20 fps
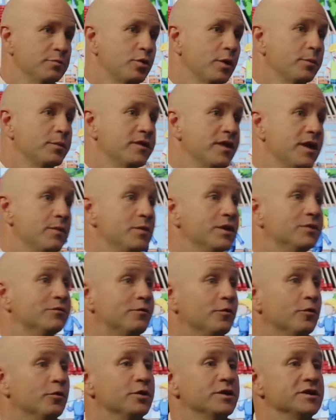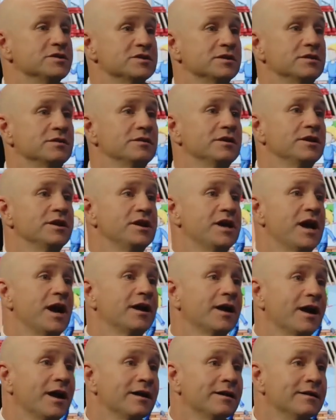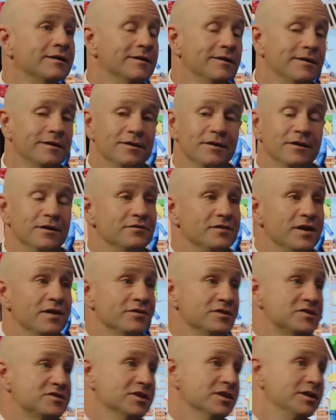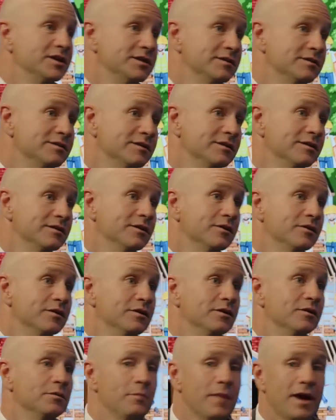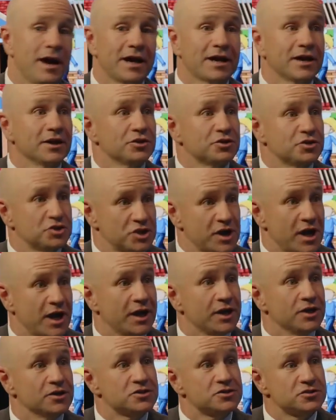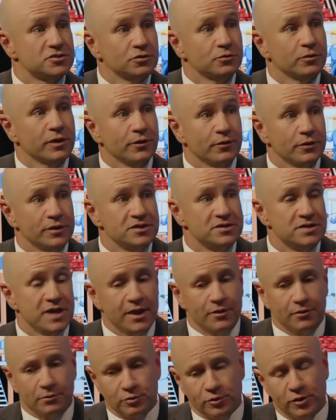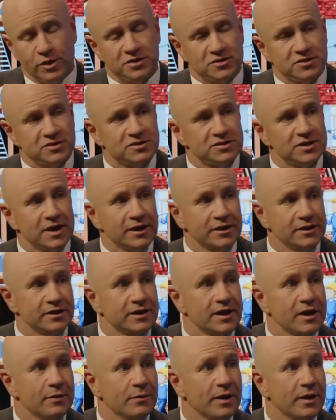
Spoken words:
probably their mid-40s and younger have never seen a market change to where it is now, and prices starting to come